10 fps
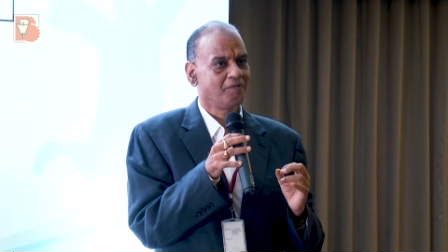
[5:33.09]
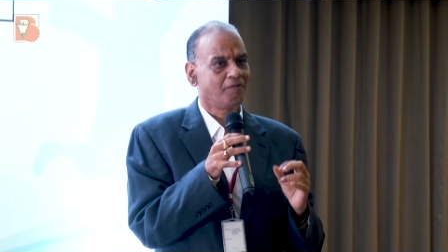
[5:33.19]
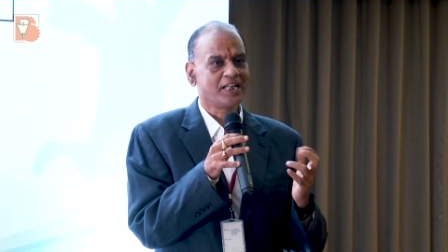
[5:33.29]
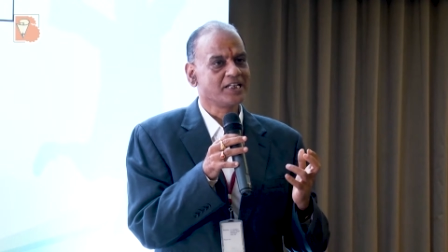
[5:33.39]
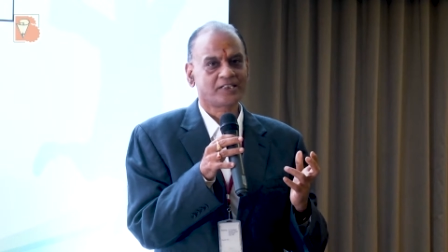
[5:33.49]

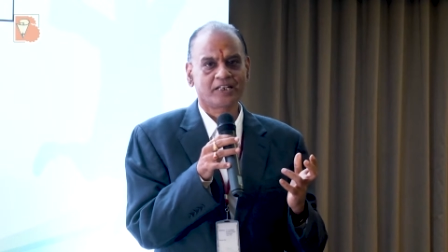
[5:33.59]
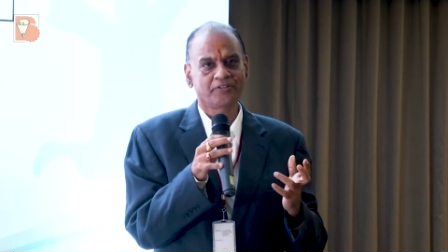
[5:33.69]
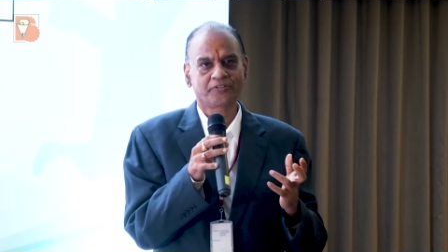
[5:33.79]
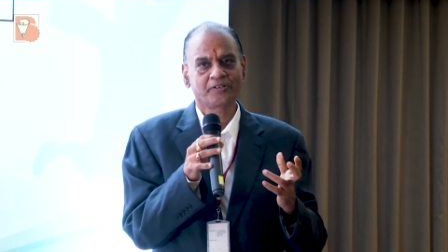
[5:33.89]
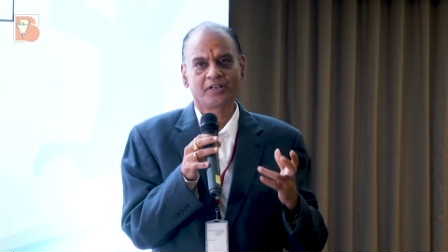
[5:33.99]
For
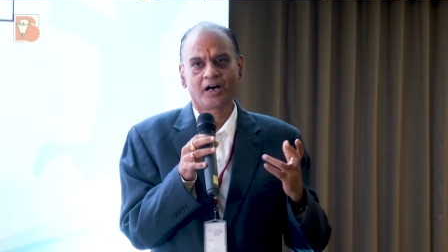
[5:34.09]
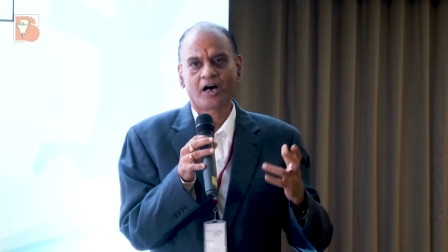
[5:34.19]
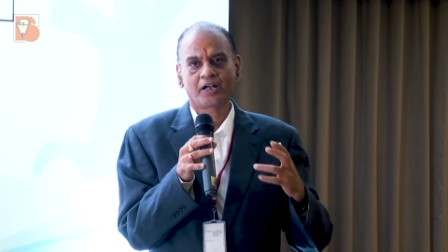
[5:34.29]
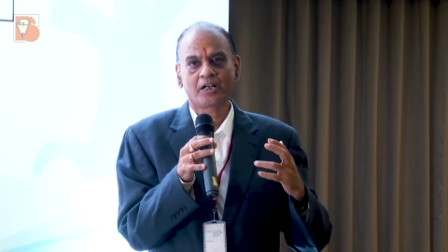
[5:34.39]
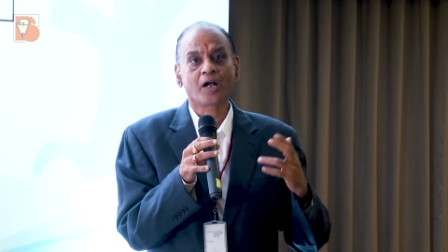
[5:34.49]
instance,
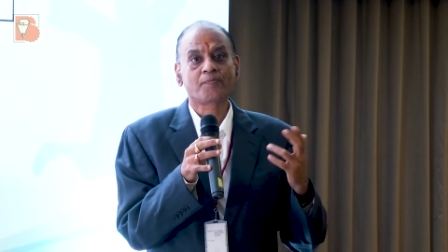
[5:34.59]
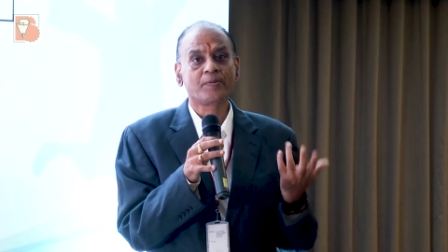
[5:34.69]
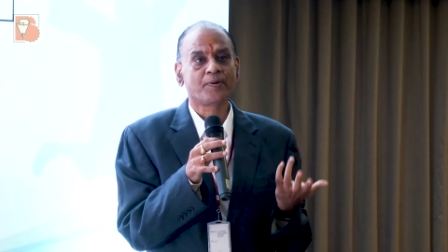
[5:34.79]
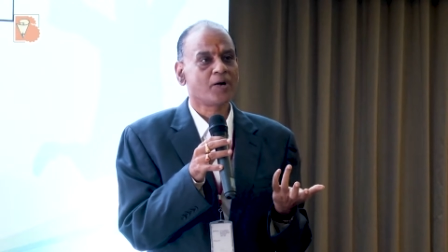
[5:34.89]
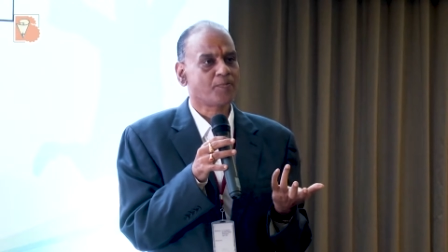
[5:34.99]
uh, not
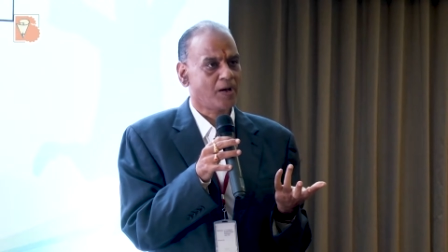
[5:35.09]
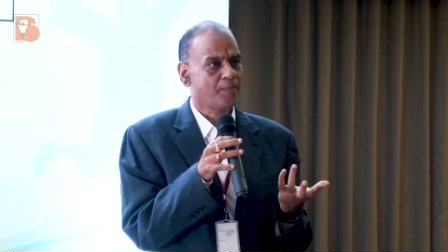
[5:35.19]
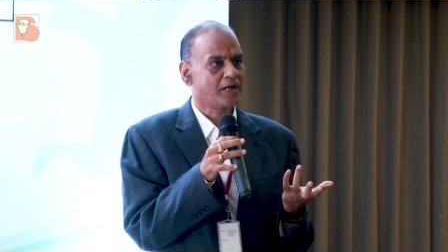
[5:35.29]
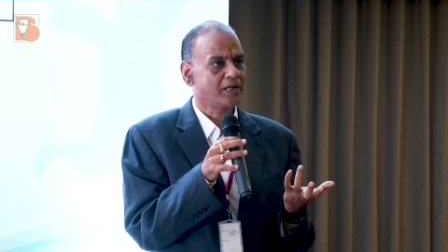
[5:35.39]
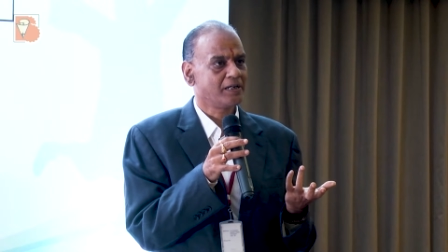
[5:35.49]
prepared
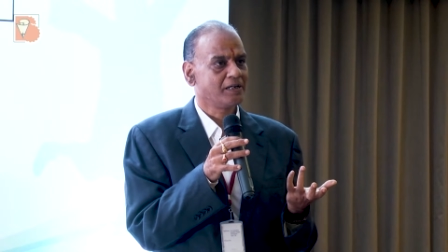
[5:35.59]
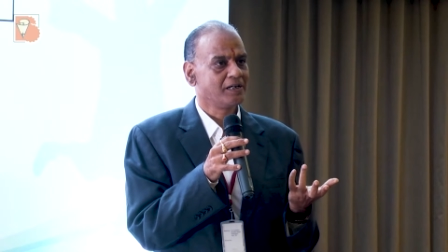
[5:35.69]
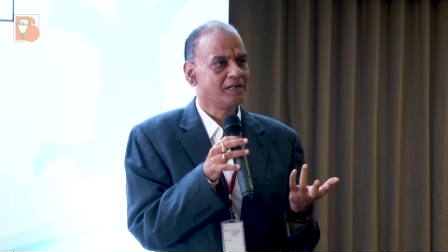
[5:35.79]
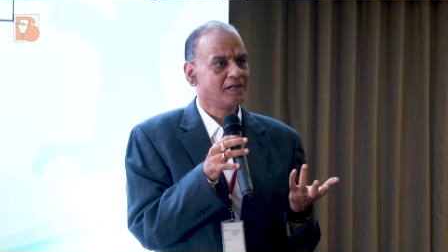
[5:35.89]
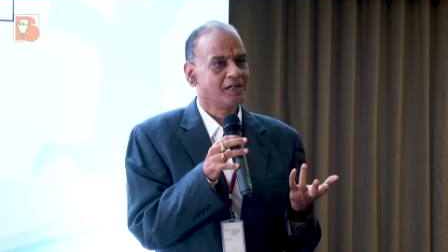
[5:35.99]
properly,
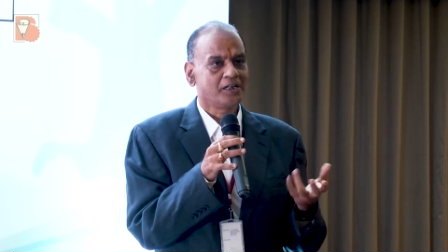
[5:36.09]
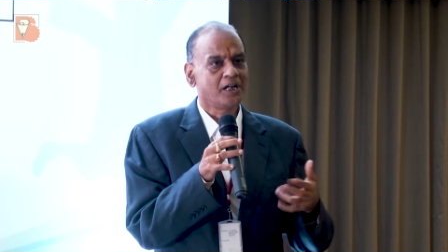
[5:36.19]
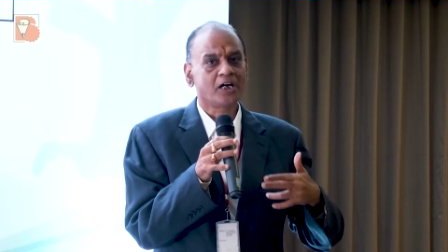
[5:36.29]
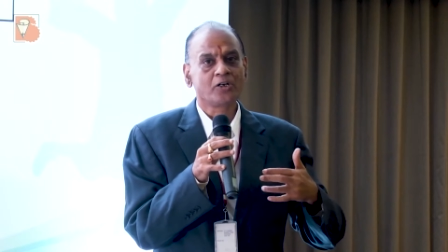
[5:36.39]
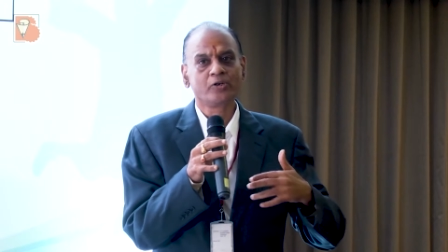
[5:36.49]

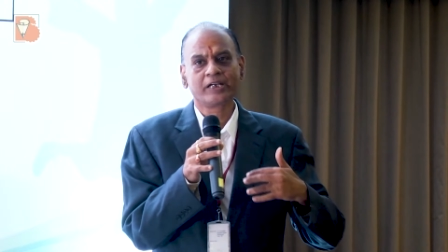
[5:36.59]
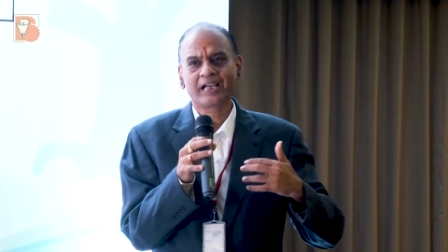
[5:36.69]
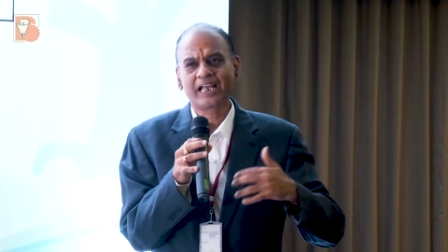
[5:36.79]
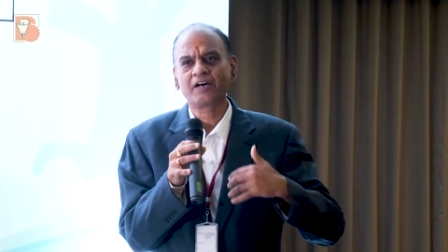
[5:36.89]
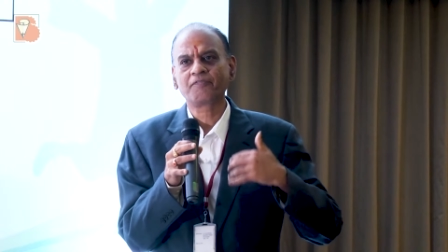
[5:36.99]
not
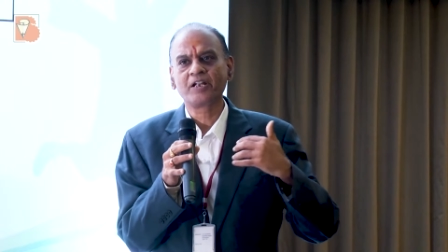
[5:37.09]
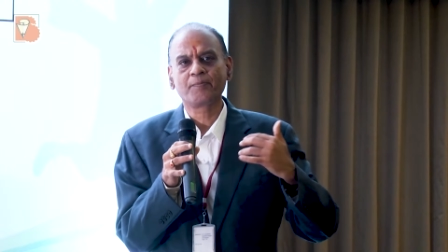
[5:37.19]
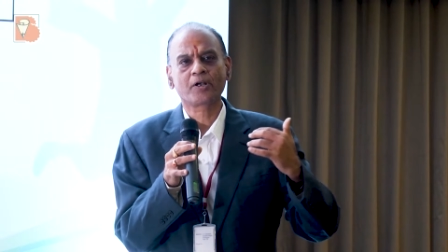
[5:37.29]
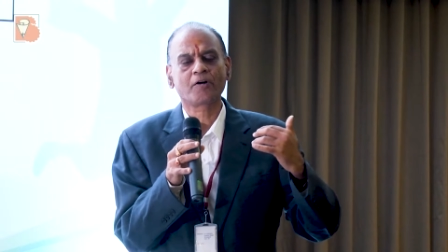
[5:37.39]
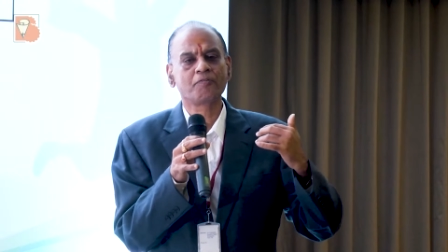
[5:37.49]
doing enough
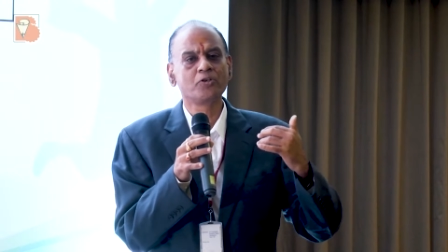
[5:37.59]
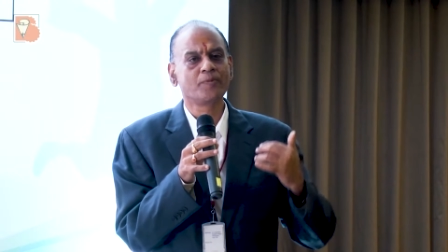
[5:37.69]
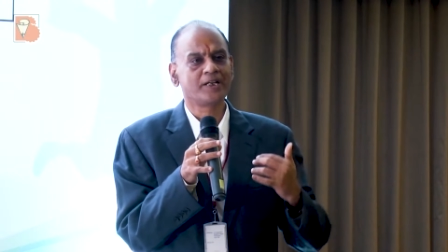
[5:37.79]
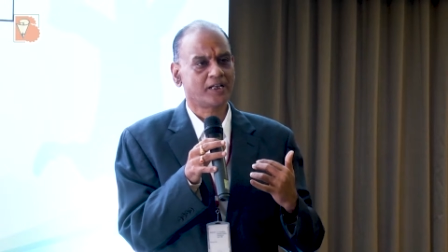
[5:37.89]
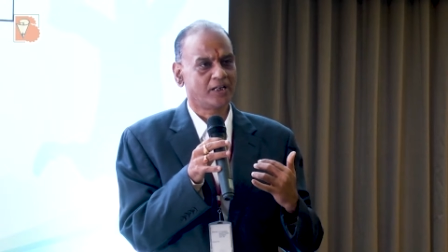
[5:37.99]
number of
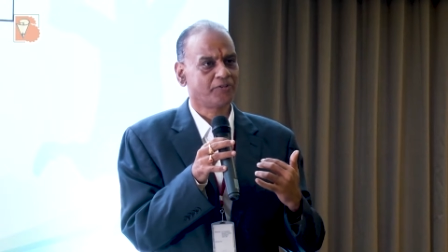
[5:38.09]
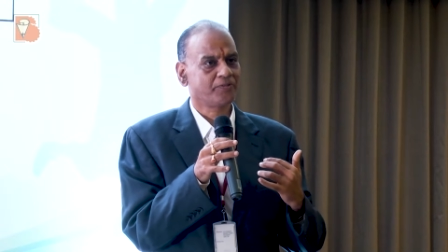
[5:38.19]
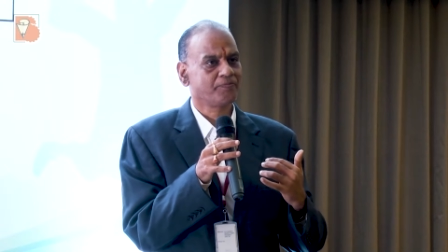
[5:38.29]
numericals.